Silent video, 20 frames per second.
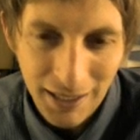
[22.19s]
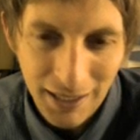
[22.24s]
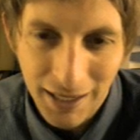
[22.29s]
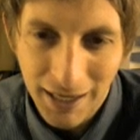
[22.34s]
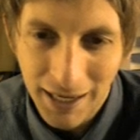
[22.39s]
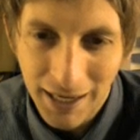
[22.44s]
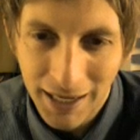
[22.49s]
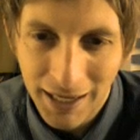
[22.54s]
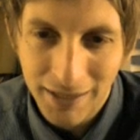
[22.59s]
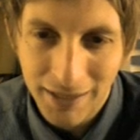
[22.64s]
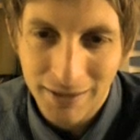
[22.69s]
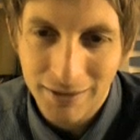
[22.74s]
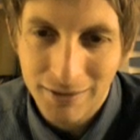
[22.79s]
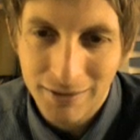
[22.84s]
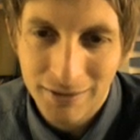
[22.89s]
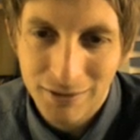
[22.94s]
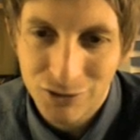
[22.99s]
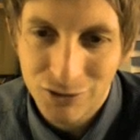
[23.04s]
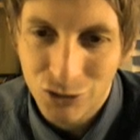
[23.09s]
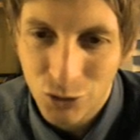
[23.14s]
N.
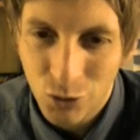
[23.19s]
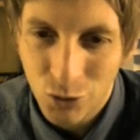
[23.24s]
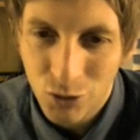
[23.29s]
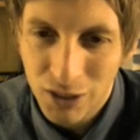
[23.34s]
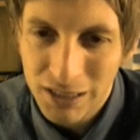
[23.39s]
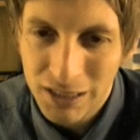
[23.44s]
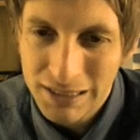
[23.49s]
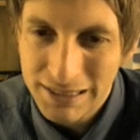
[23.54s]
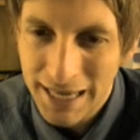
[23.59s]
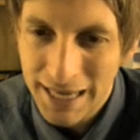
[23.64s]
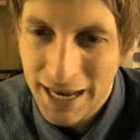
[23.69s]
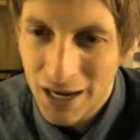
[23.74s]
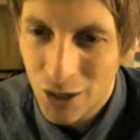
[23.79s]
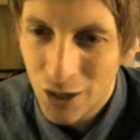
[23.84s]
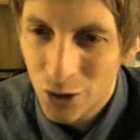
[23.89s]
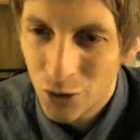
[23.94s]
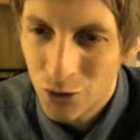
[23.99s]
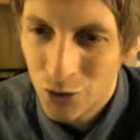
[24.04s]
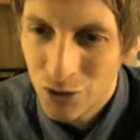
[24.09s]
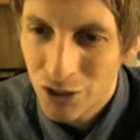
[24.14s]
So notice
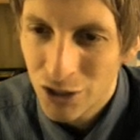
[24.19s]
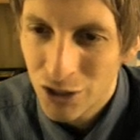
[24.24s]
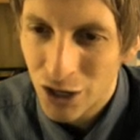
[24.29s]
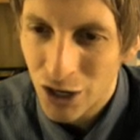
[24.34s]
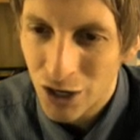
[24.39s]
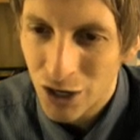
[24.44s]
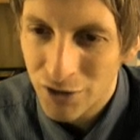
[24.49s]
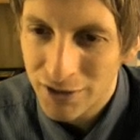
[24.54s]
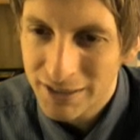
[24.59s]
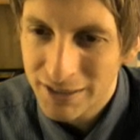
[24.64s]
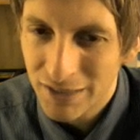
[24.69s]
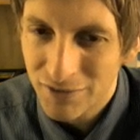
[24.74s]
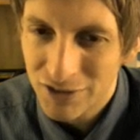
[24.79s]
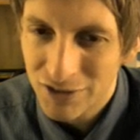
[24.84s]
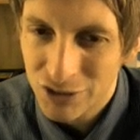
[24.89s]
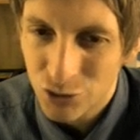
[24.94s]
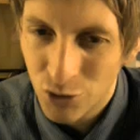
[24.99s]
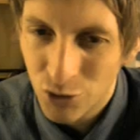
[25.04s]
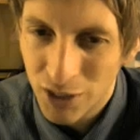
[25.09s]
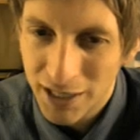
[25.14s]
now all this stuff is
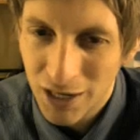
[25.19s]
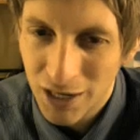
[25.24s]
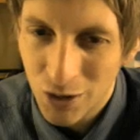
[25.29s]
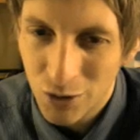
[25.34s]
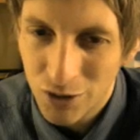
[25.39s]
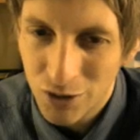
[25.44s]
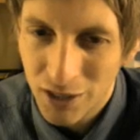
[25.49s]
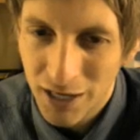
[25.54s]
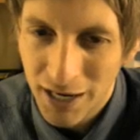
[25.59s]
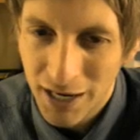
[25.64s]
grayed out,